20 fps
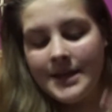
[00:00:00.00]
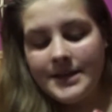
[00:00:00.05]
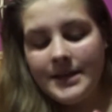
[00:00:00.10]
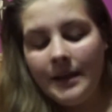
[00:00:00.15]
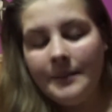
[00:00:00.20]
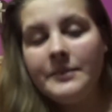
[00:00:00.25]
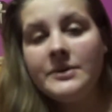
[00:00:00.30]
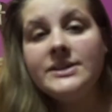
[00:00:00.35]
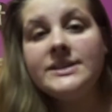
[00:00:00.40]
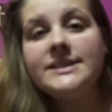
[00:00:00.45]

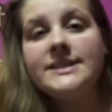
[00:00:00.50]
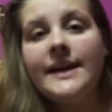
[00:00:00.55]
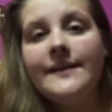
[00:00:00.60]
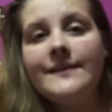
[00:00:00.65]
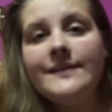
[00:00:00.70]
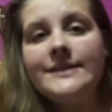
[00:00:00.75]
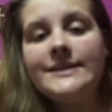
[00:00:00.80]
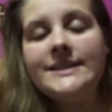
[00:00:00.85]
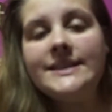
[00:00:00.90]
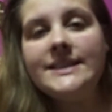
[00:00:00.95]
Number
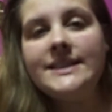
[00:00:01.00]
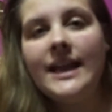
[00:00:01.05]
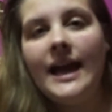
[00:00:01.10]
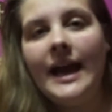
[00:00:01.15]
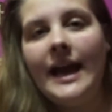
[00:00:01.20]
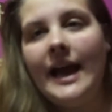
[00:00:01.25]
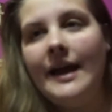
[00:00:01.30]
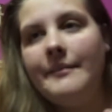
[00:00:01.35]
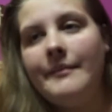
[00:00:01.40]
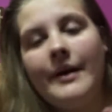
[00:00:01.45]
17,
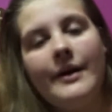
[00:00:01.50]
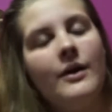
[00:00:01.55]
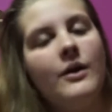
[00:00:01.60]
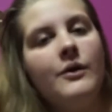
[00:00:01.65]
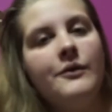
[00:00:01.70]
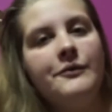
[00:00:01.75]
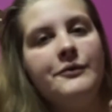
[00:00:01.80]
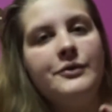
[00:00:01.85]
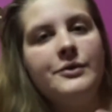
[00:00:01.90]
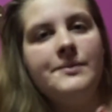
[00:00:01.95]
I have my
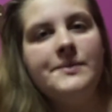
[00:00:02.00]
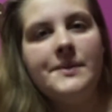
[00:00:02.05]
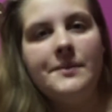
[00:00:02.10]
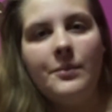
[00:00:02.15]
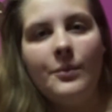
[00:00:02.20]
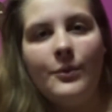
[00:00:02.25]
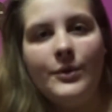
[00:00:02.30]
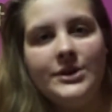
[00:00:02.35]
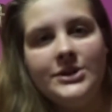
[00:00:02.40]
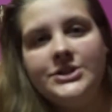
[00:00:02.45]
own room. The
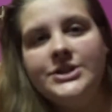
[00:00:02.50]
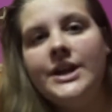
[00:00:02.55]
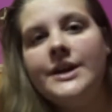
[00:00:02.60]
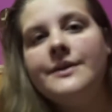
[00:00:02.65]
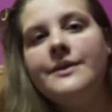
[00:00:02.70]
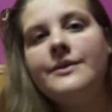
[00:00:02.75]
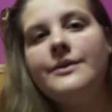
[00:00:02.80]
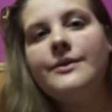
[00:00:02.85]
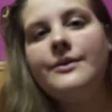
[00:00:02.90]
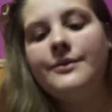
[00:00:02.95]
boys share
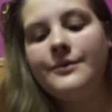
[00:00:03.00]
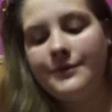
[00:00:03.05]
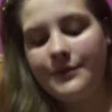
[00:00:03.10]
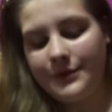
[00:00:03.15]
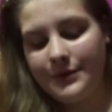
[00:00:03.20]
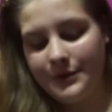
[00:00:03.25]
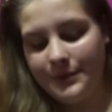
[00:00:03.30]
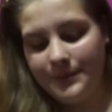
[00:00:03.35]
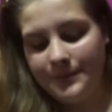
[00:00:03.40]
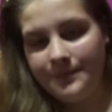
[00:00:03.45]
their own
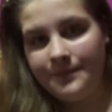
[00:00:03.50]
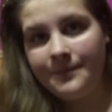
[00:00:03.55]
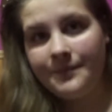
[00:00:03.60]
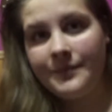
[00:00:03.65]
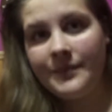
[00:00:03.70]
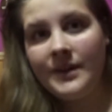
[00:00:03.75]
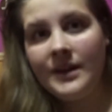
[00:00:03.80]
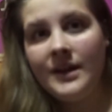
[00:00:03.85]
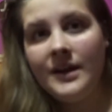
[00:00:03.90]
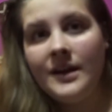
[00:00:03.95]
room.
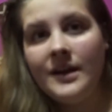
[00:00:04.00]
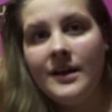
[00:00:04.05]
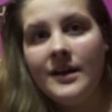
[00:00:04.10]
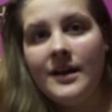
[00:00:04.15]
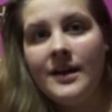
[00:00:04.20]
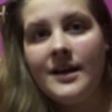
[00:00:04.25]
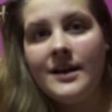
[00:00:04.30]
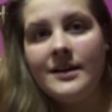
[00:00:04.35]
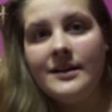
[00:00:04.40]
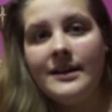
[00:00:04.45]

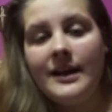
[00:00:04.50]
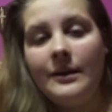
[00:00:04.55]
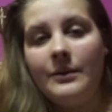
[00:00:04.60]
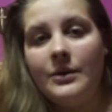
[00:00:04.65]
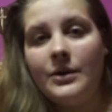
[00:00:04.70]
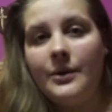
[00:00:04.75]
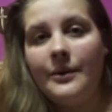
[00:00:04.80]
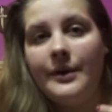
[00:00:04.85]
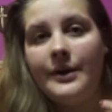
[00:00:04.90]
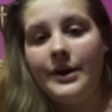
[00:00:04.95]
Now
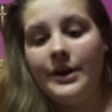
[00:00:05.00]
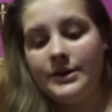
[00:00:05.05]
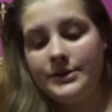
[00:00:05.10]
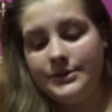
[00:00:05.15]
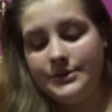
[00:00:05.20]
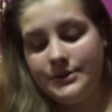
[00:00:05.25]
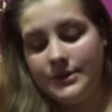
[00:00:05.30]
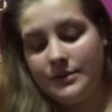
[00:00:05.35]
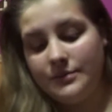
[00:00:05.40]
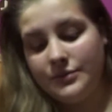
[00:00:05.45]
we're going on
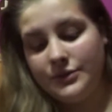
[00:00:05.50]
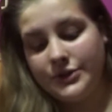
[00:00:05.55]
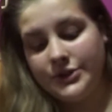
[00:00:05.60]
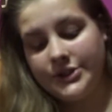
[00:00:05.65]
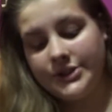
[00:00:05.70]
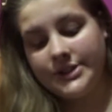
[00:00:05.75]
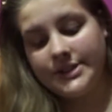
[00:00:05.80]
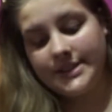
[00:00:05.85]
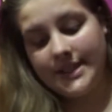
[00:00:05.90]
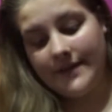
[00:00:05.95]
to number
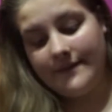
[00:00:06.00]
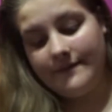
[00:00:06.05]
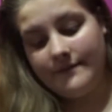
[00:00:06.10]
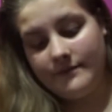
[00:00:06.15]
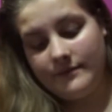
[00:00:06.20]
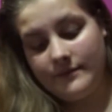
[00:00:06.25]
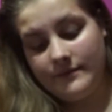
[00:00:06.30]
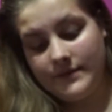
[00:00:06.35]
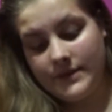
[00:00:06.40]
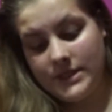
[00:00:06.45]

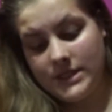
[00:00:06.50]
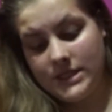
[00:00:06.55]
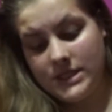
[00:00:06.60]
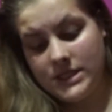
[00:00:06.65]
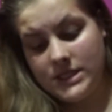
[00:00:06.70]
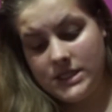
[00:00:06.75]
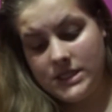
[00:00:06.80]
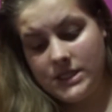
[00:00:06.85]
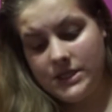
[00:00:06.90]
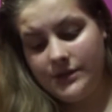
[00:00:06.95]

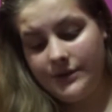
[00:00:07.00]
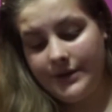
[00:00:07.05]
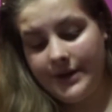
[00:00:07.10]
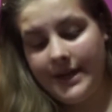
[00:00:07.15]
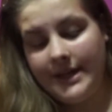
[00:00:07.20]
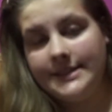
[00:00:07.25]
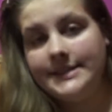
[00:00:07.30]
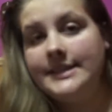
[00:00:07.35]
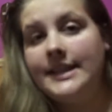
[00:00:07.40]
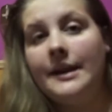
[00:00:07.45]
17 or
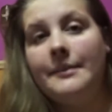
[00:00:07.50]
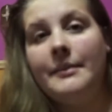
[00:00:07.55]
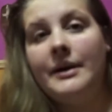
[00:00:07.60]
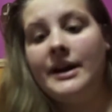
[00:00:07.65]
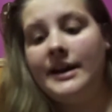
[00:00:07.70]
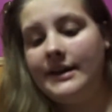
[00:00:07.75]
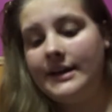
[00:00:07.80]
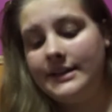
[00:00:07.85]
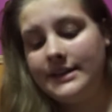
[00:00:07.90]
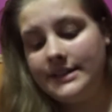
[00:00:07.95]
18. I
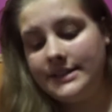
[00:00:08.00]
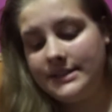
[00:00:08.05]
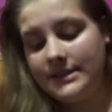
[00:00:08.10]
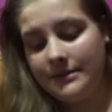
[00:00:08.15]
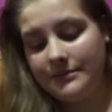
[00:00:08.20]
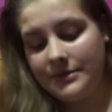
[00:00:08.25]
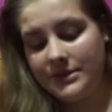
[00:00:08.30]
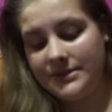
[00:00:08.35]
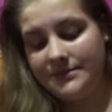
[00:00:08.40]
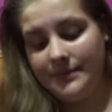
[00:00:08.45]
might get these
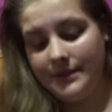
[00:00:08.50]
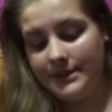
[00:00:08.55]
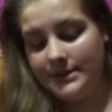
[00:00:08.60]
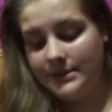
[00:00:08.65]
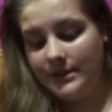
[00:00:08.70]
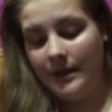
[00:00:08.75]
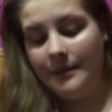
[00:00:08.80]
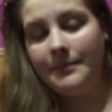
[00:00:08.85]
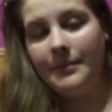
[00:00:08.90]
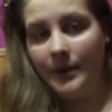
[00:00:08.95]
numbers
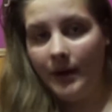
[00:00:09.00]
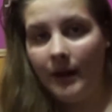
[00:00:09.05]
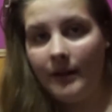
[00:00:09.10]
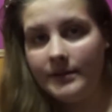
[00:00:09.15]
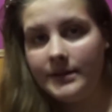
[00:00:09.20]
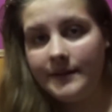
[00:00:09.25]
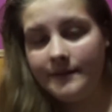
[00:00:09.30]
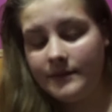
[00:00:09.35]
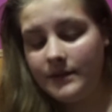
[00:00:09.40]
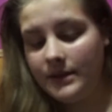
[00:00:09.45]
mixed up, but I'll
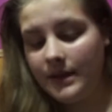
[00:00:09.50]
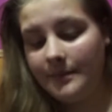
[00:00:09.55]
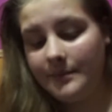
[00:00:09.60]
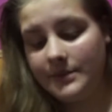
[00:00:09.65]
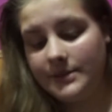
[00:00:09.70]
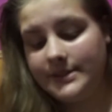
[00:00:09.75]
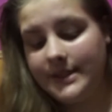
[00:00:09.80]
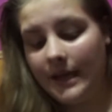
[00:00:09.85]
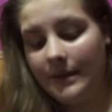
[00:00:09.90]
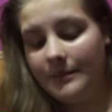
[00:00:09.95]
leave the
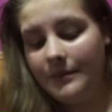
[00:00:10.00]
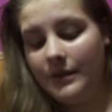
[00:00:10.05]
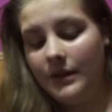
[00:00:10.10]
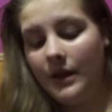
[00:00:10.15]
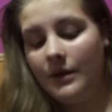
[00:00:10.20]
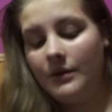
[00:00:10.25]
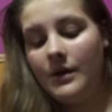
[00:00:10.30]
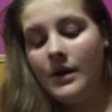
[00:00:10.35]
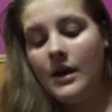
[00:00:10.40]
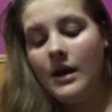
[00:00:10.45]
numbers down
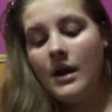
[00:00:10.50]
below.